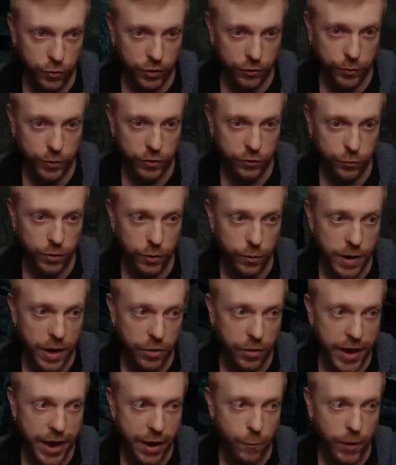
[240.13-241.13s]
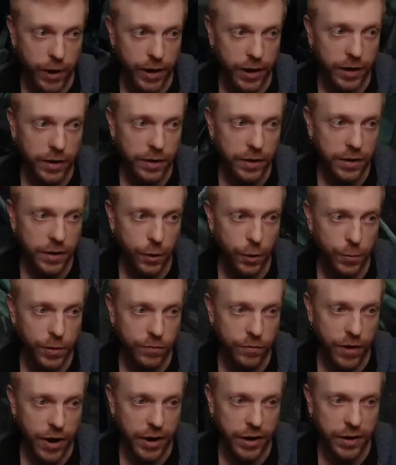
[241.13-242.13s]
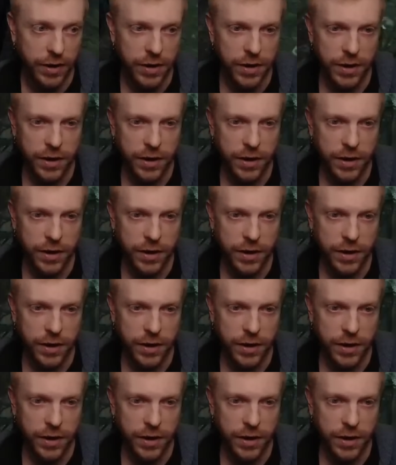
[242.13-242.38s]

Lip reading: you, as we just run around that way, it would be fine.